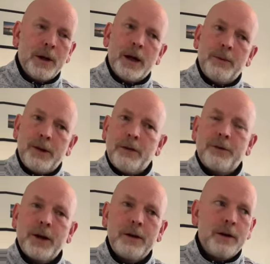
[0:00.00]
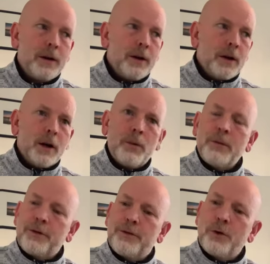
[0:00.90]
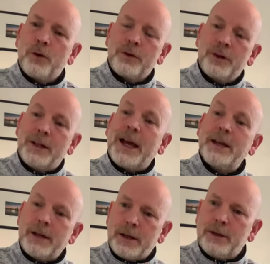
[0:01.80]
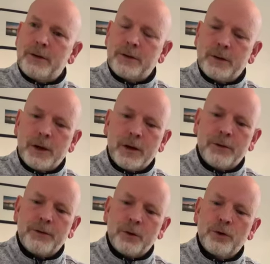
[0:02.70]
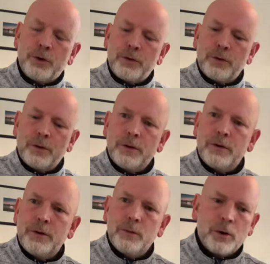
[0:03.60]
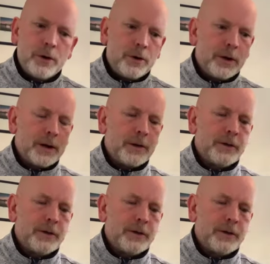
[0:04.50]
And I mean, I'm on my fourth diaries of soldiers who have gone through the war and all that kind